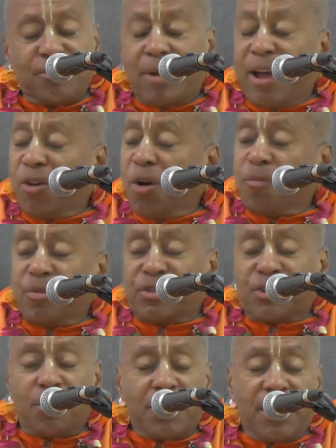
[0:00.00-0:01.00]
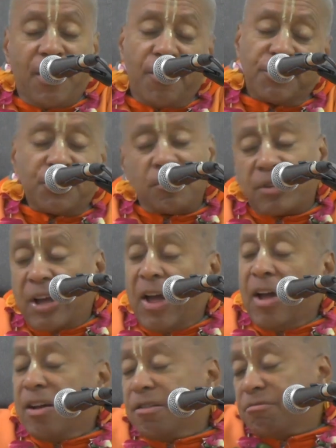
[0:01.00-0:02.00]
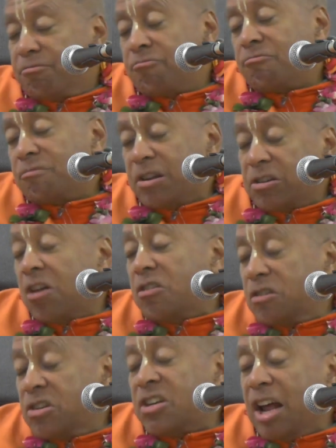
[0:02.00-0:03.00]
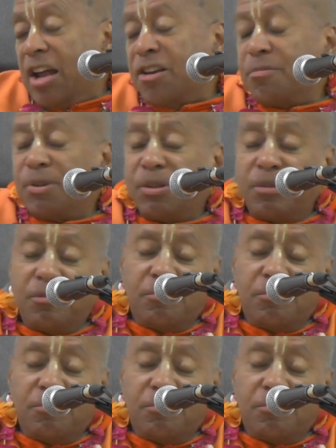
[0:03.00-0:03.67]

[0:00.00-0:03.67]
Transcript: he ran off with someone else. Okay. That's understandable.